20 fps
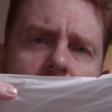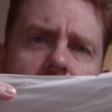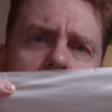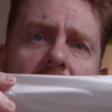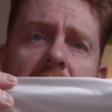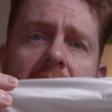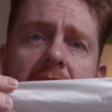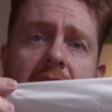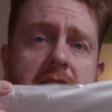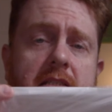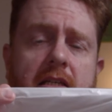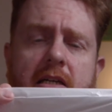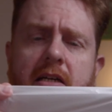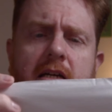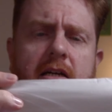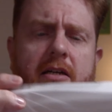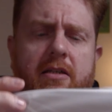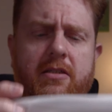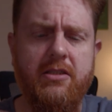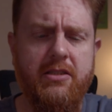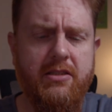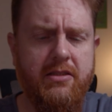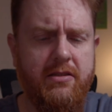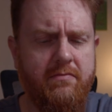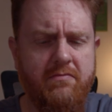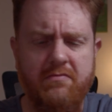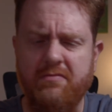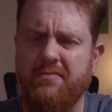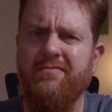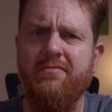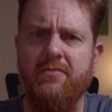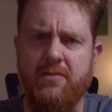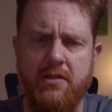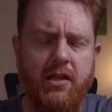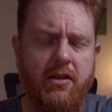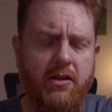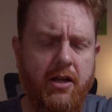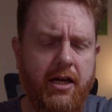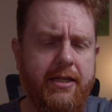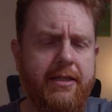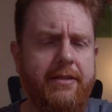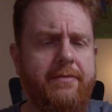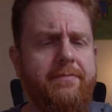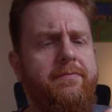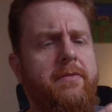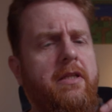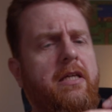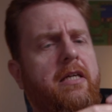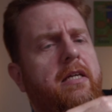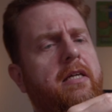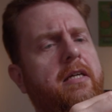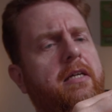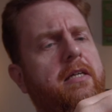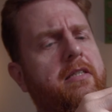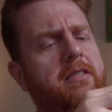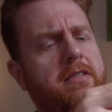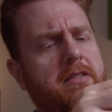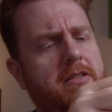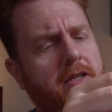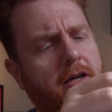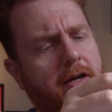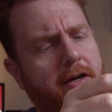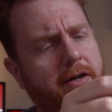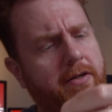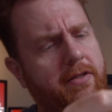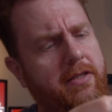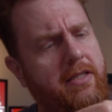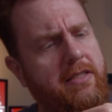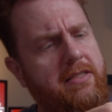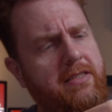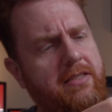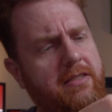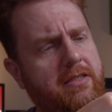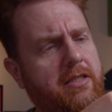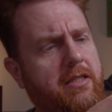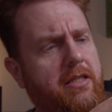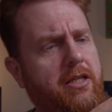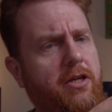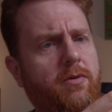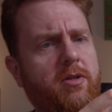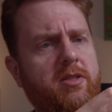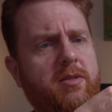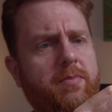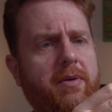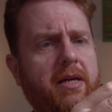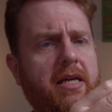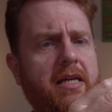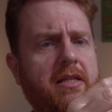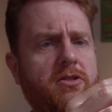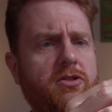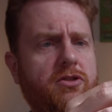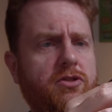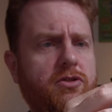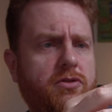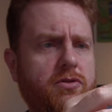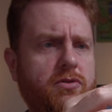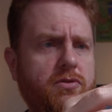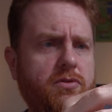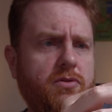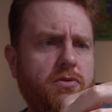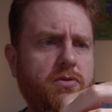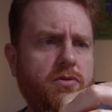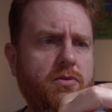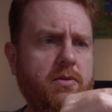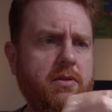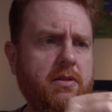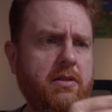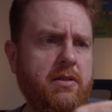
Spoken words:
bags. I don't know, I like it. So this is a USB to